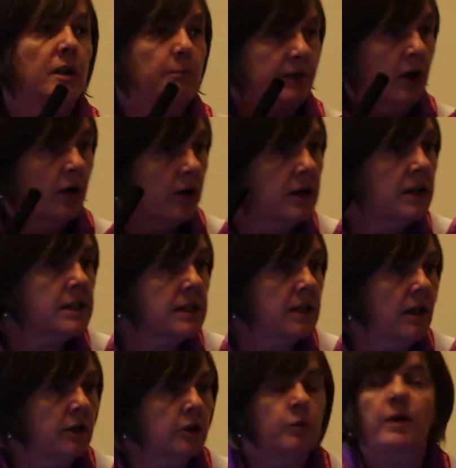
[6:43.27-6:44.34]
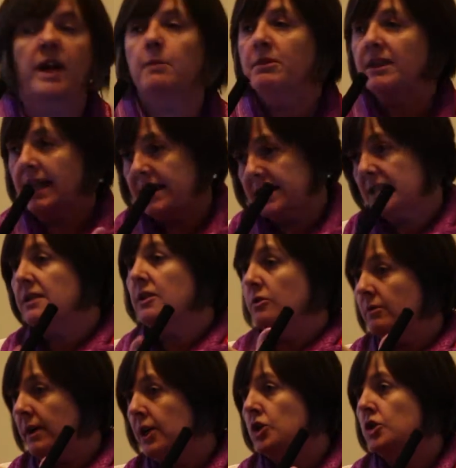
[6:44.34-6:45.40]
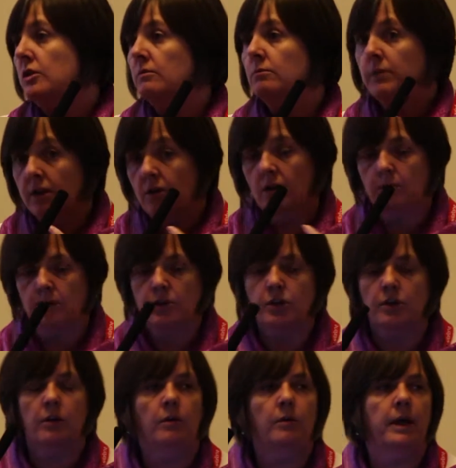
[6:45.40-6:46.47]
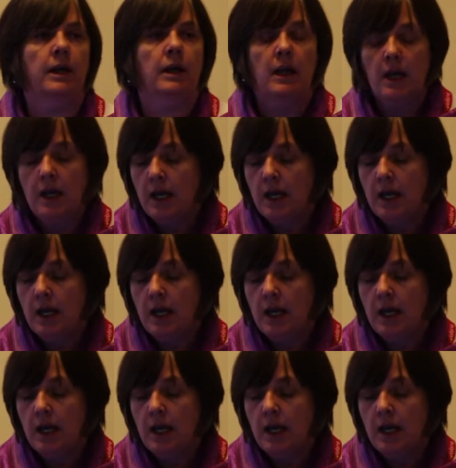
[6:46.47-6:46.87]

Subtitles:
There'll be hurdles along the way, but that's the direction we all want to go in.